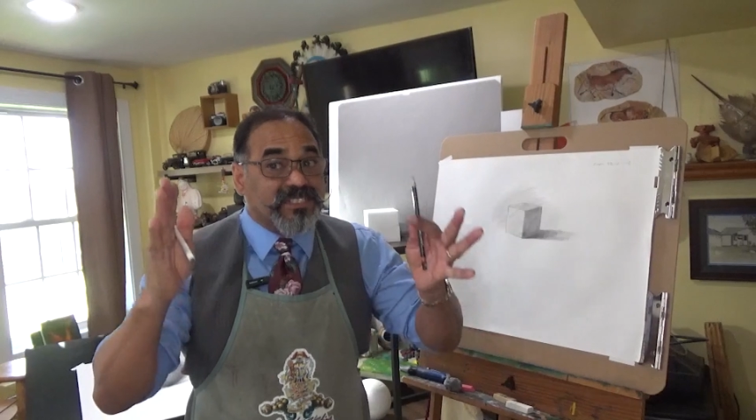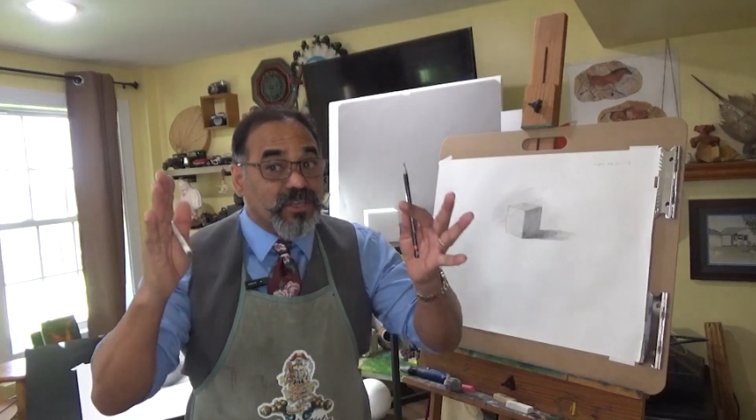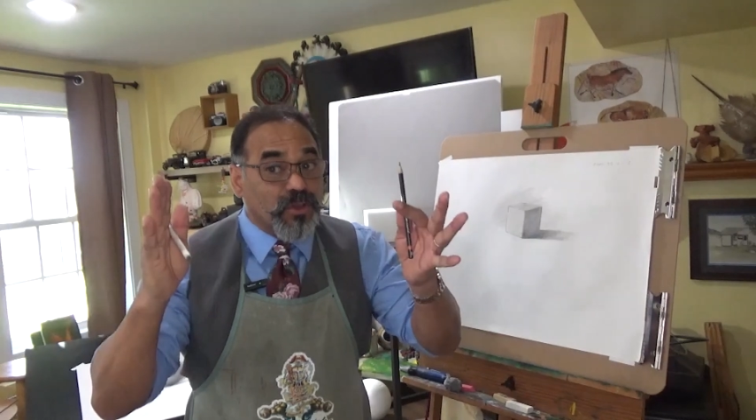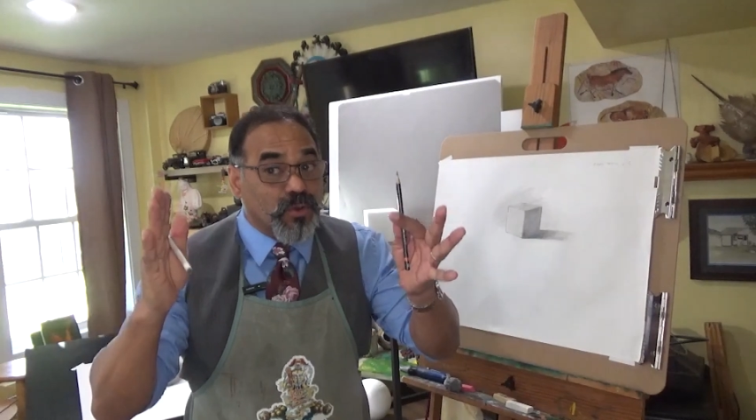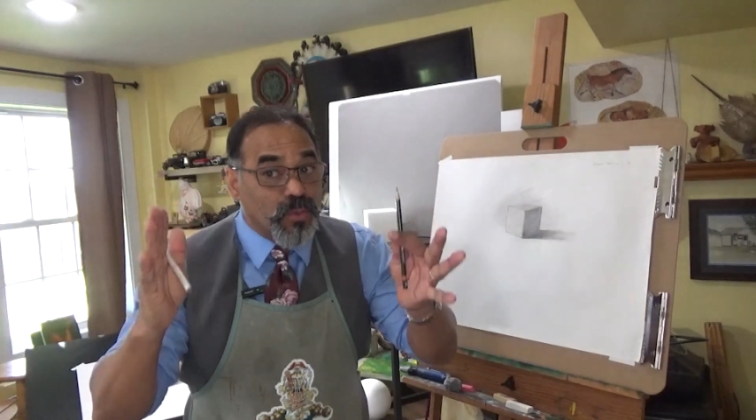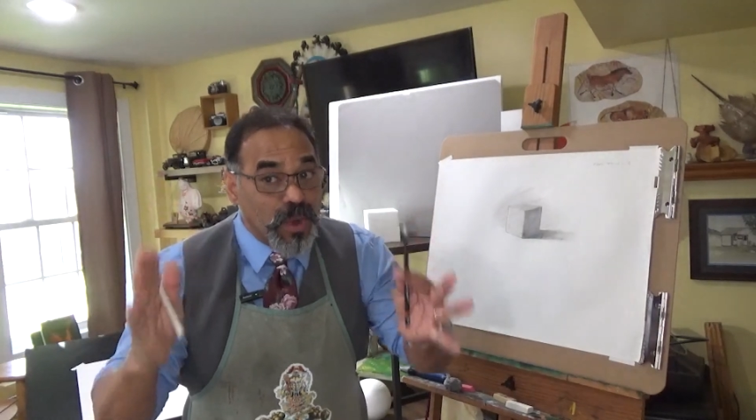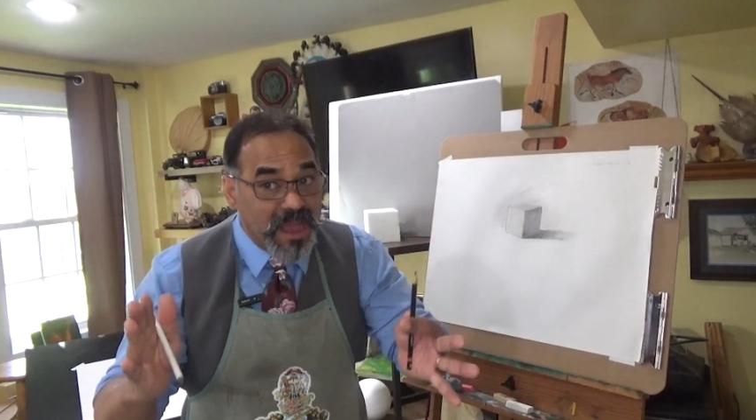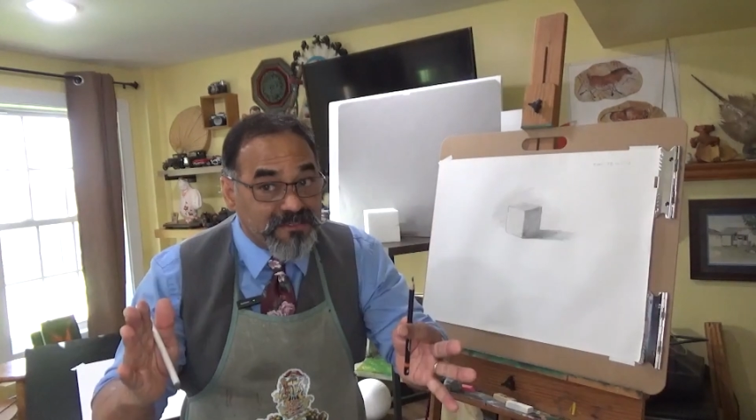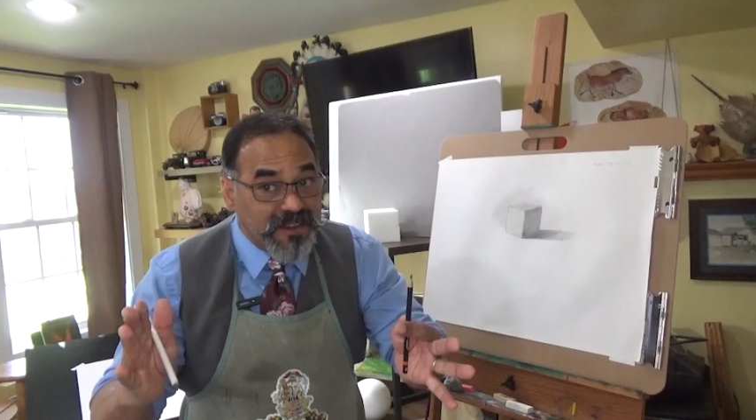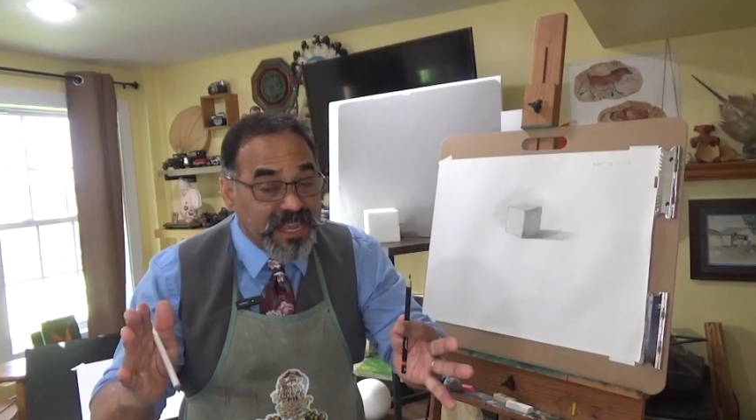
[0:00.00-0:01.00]
It's
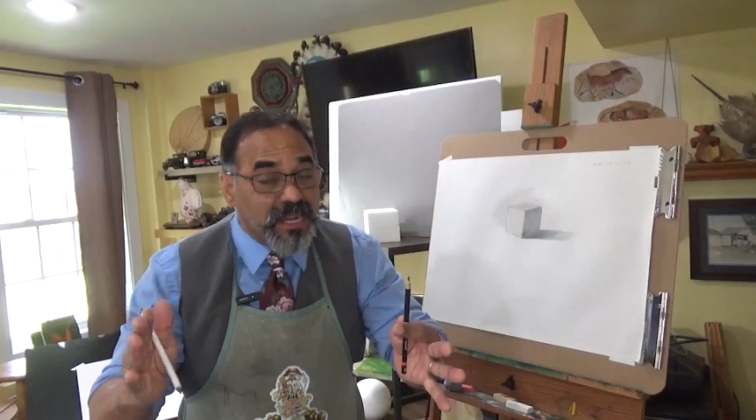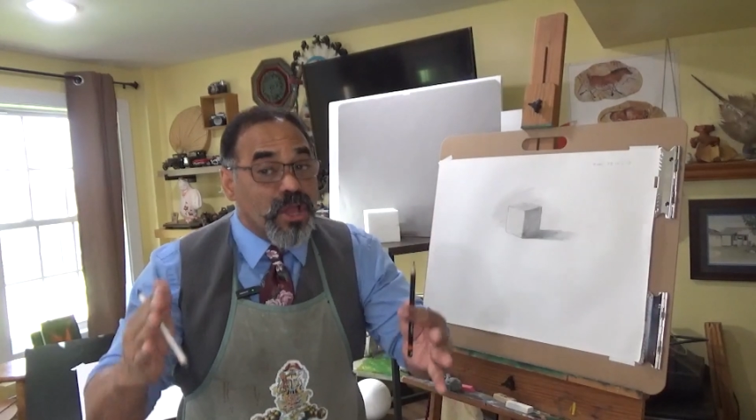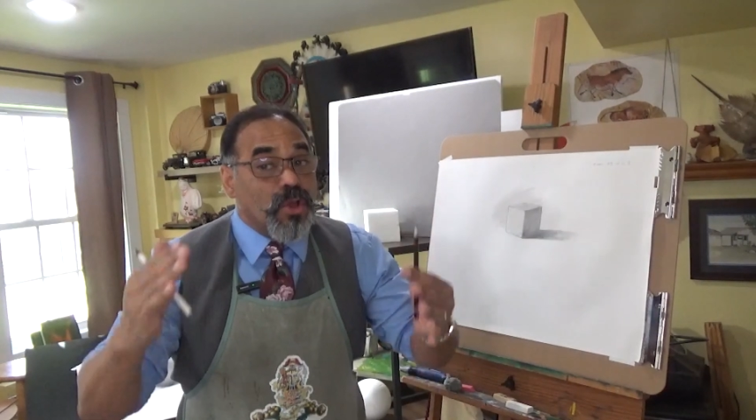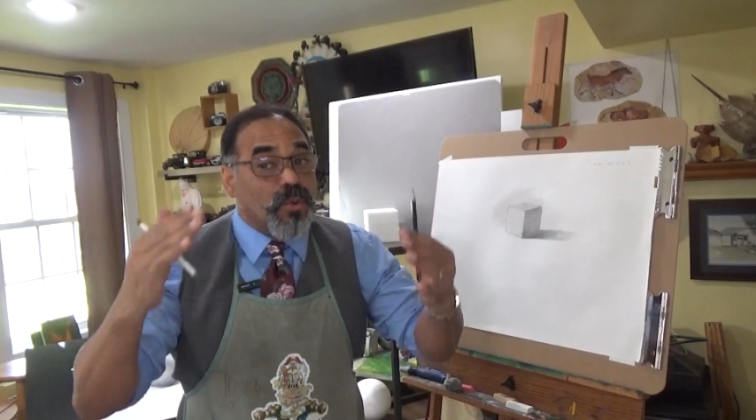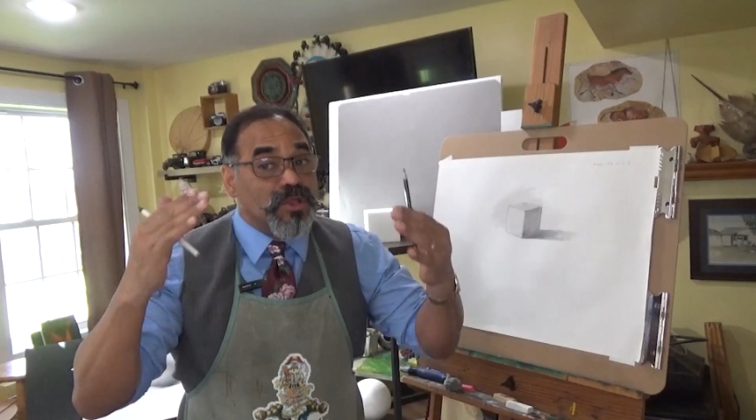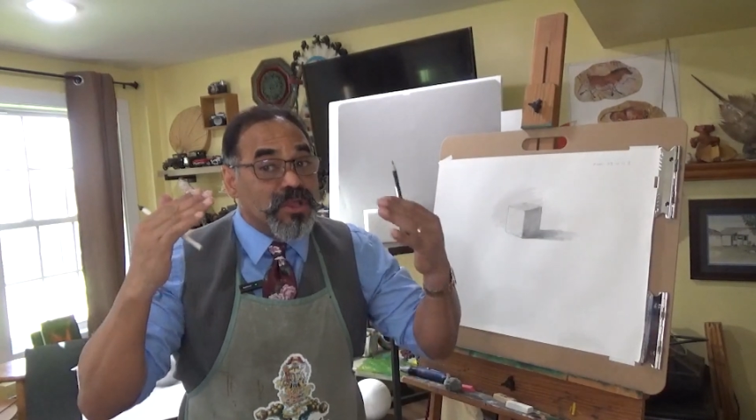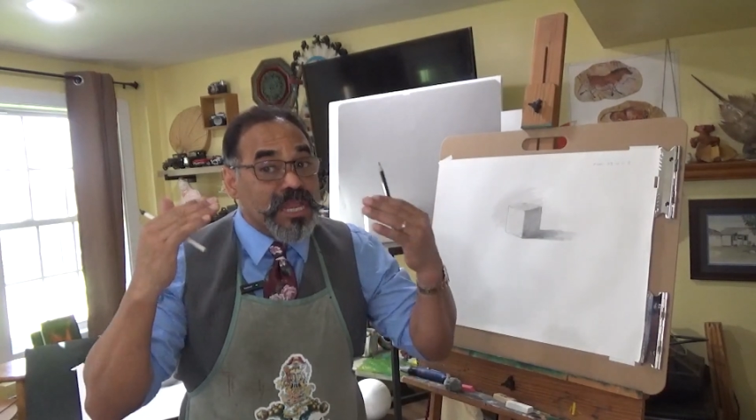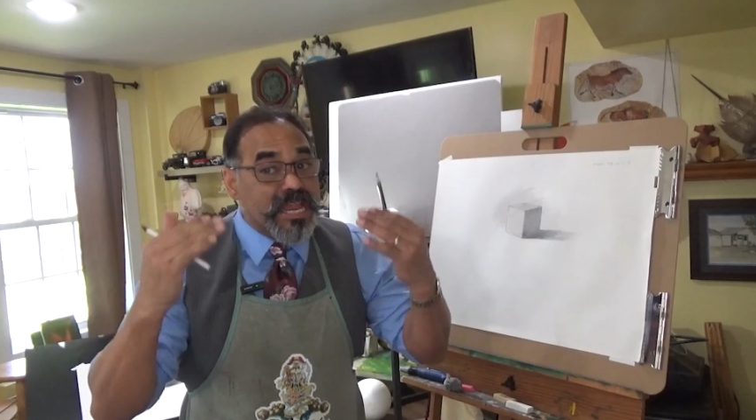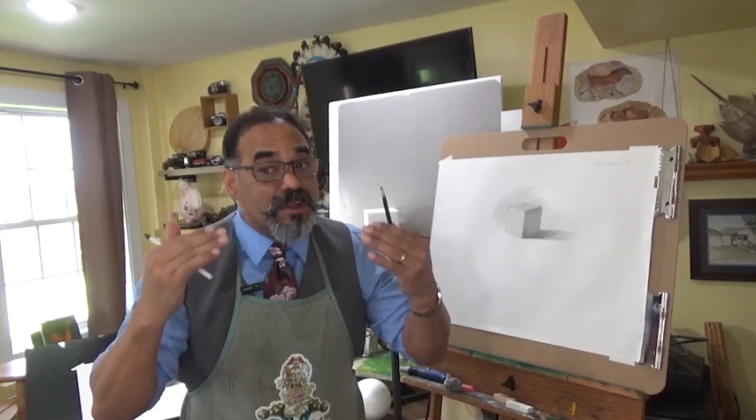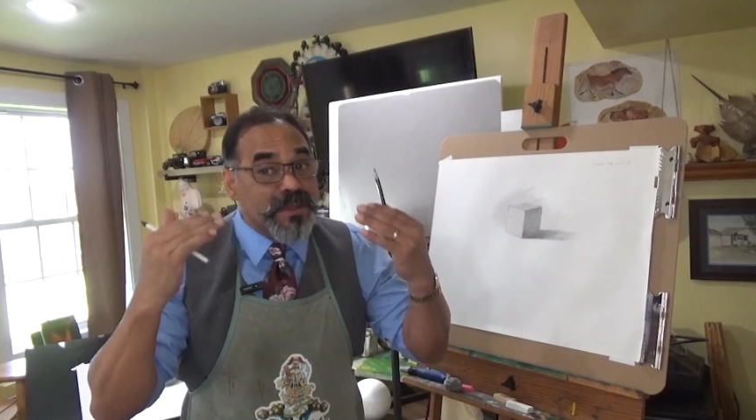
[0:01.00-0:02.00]
graphite.
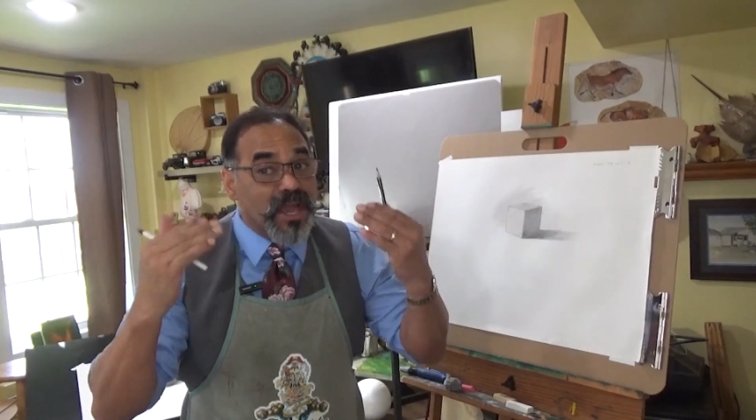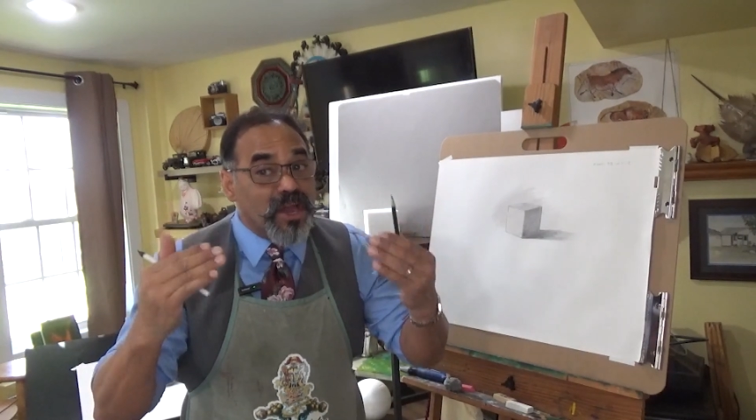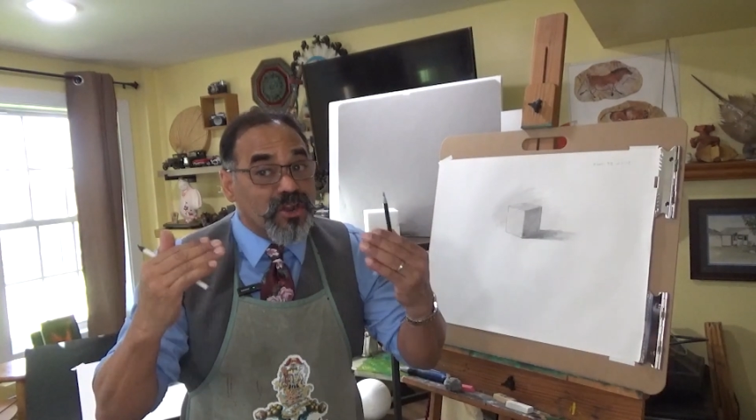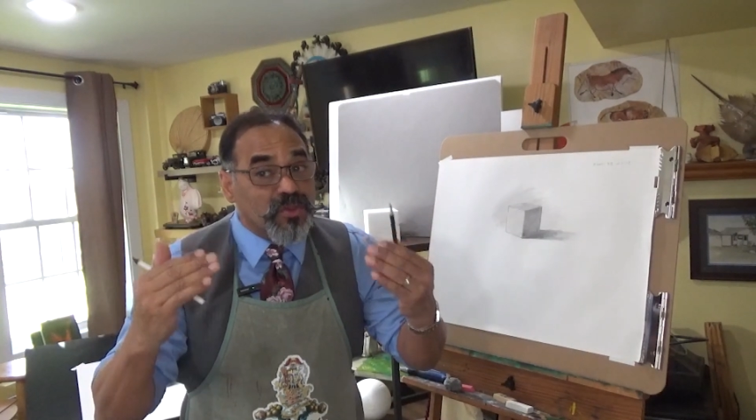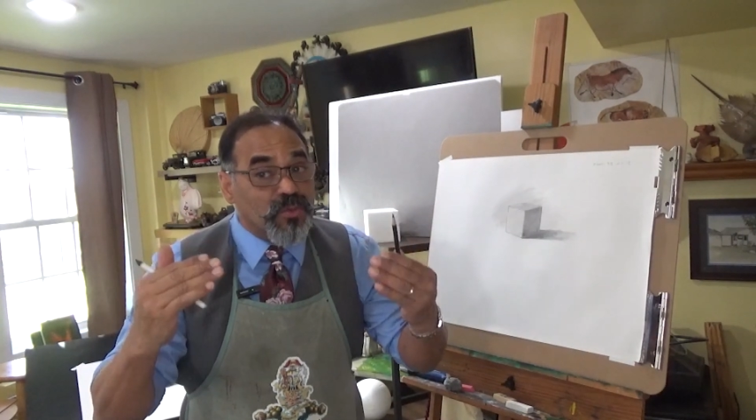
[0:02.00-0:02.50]
When you hear me